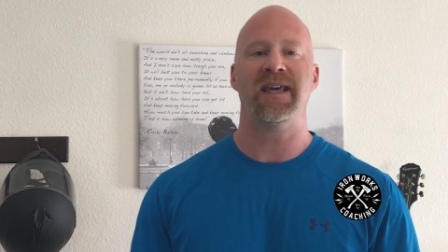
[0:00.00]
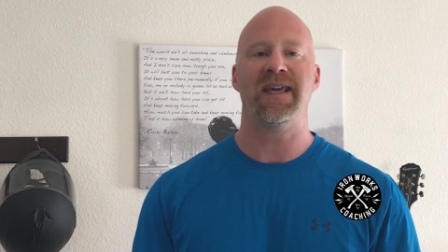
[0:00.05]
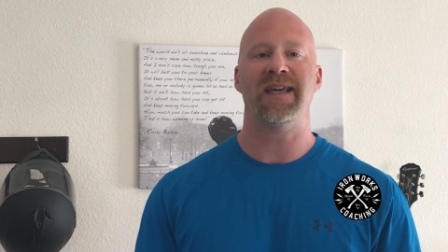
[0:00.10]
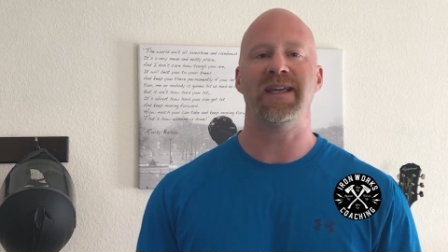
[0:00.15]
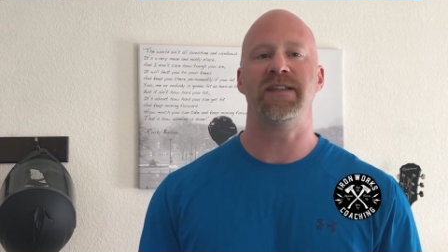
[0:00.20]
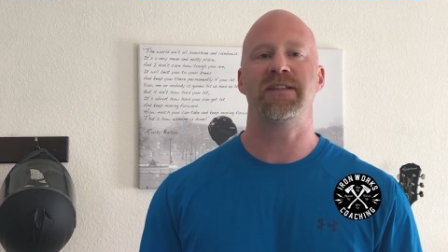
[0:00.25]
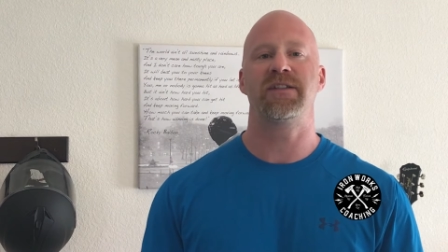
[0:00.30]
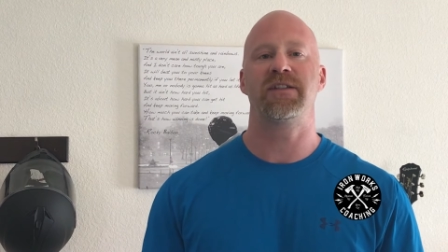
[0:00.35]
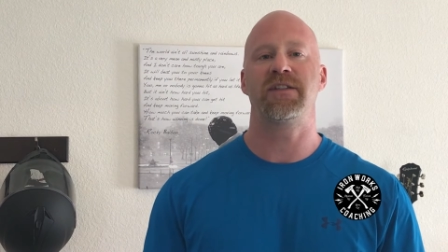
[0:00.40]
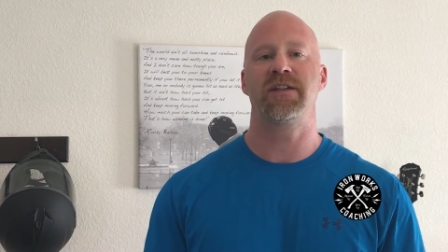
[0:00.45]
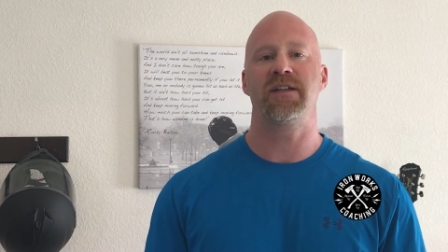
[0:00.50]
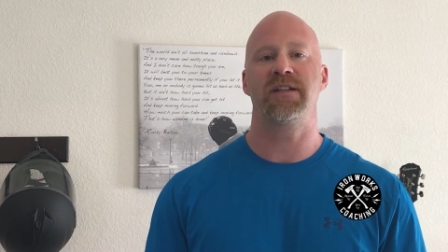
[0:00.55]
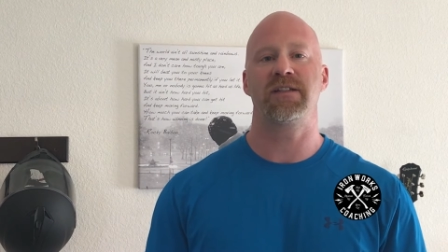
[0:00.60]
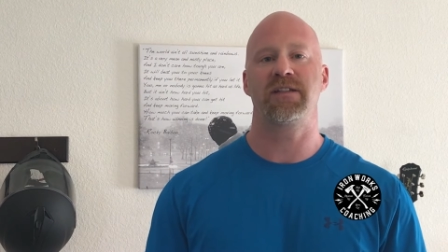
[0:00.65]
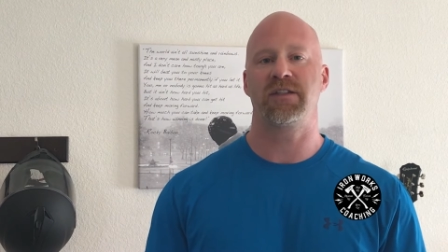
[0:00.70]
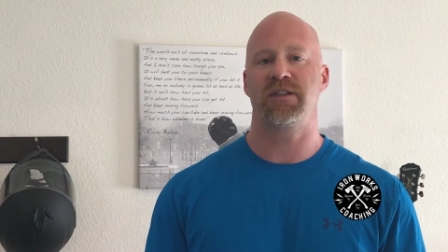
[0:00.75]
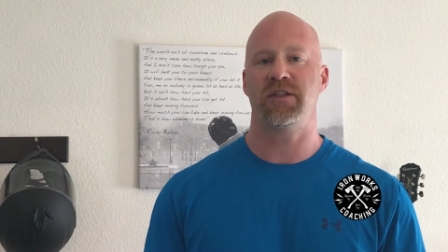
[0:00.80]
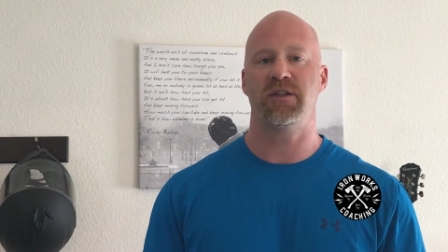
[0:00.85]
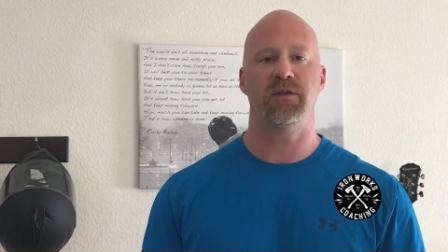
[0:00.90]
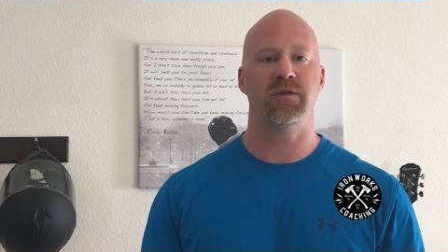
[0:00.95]
It's
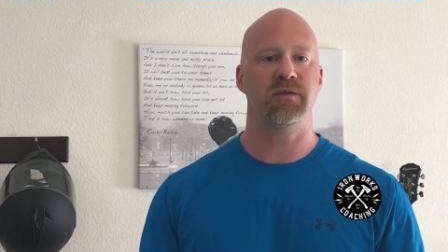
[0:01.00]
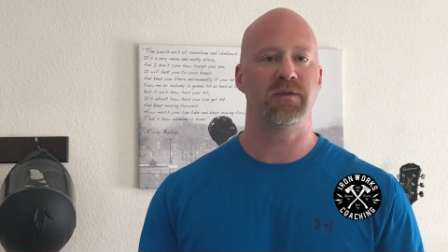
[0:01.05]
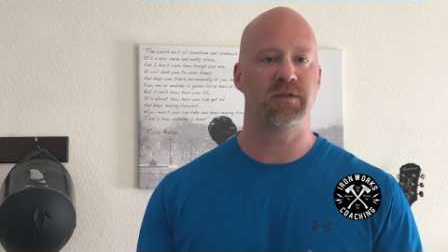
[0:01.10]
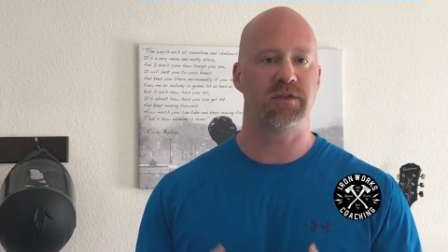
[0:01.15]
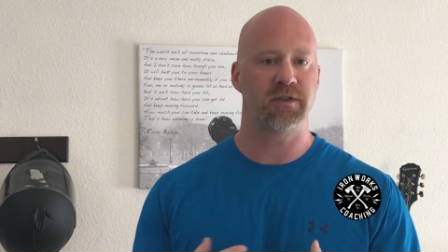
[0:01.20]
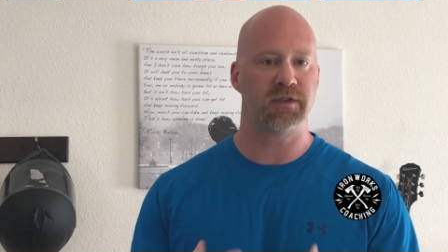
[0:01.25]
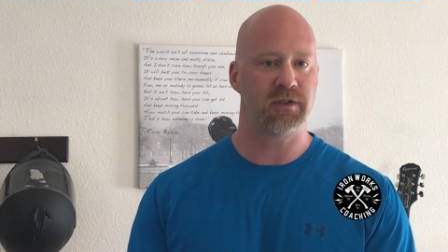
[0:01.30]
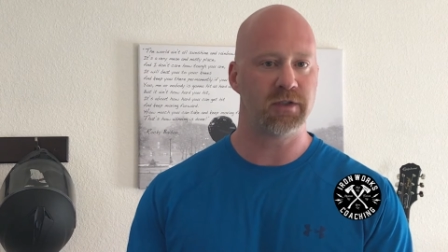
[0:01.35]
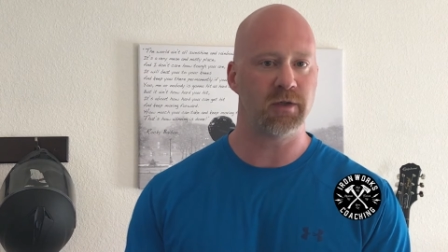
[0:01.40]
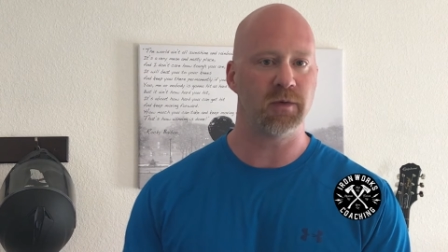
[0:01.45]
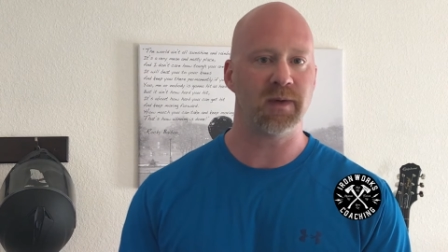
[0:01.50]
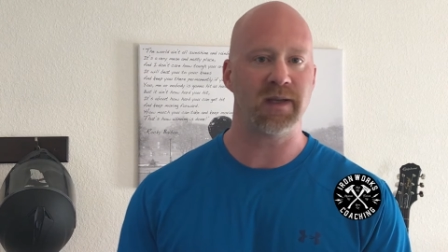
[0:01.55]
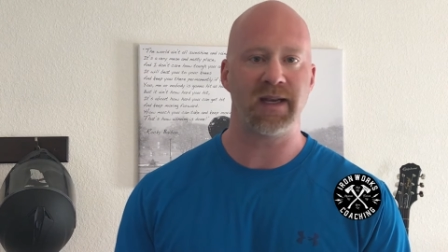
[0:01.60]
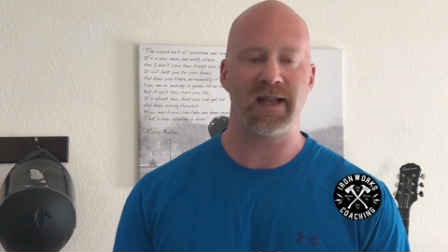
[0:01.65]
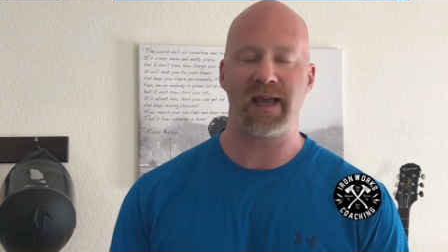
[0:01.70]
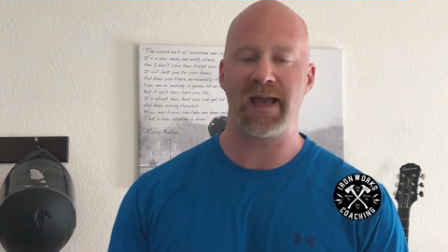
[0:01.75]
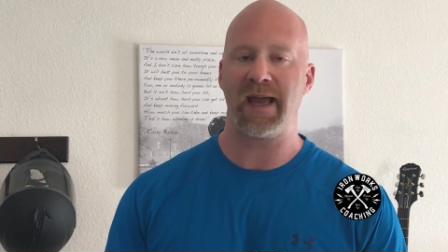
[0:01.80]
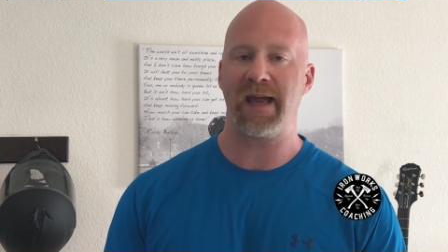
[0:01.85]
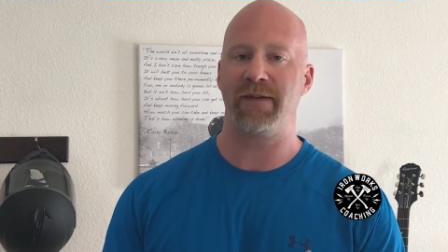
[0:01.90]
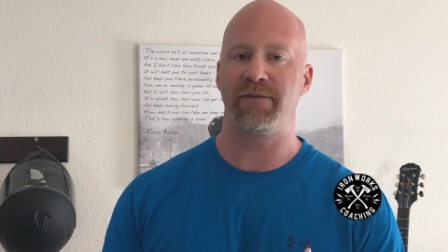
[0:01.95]
just you do it
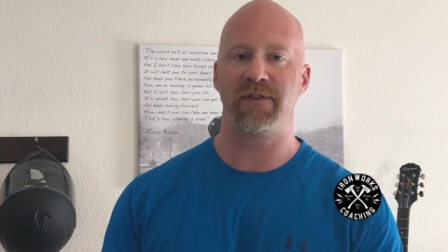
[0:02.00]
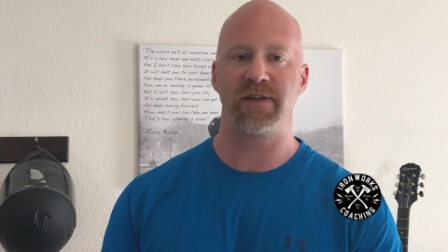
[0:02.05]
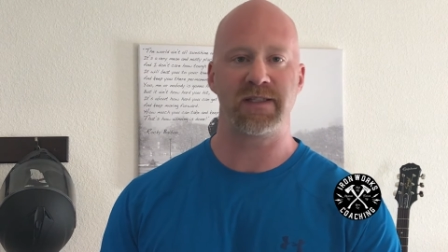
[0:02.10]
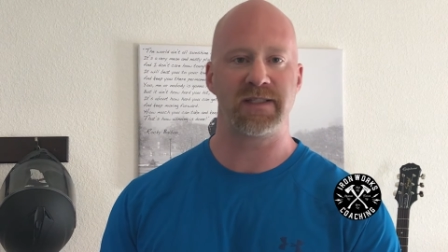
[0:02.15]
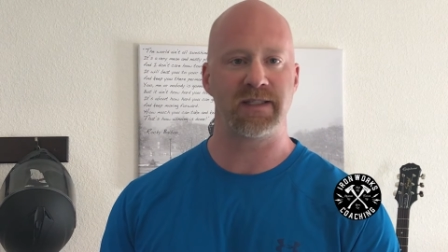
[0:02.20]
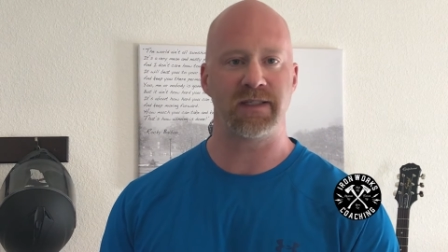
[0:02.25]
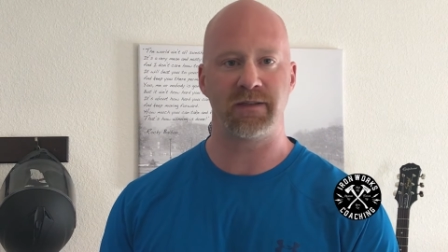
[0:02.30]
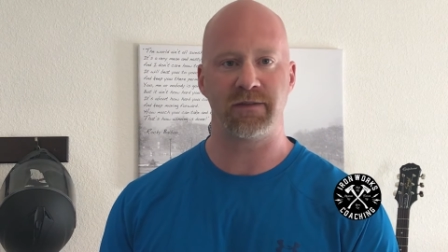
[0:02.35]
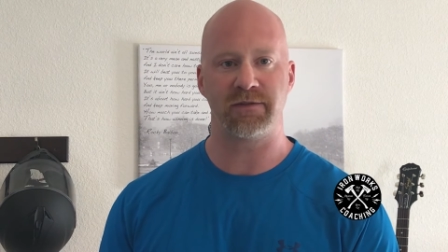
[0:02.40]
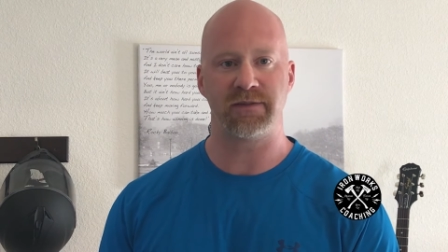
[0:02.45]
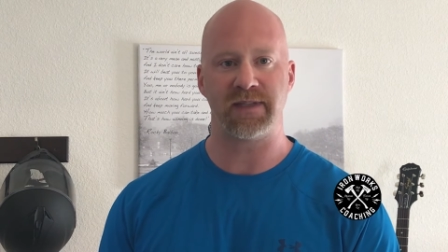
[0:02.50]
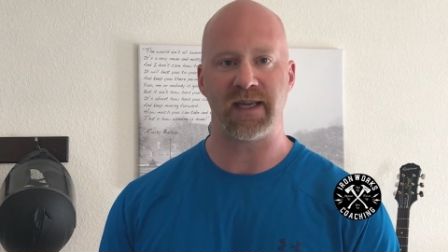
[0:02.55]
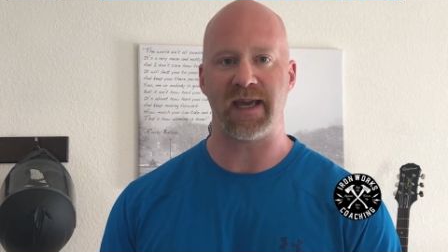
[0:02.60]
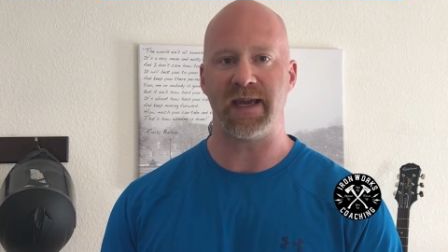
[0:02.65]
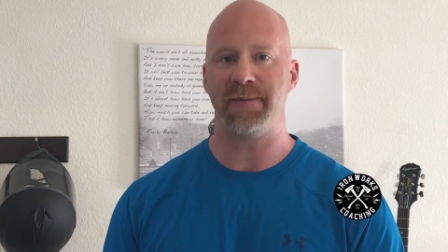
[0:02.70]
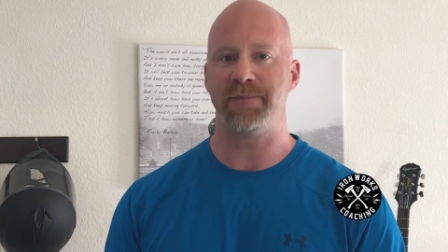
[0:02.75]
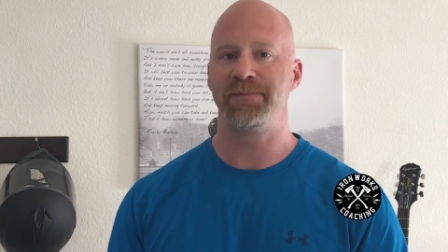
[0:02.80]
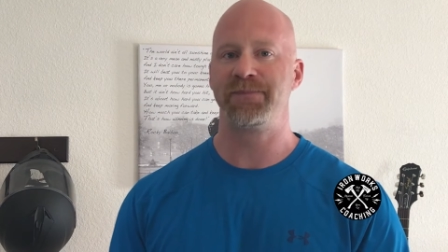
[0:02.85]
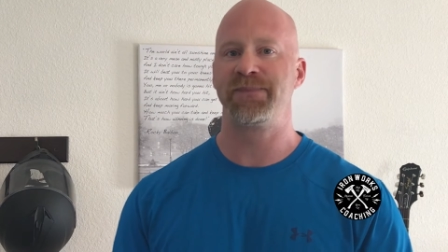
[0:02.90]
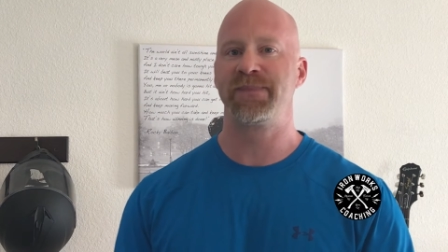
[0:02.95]
every single day.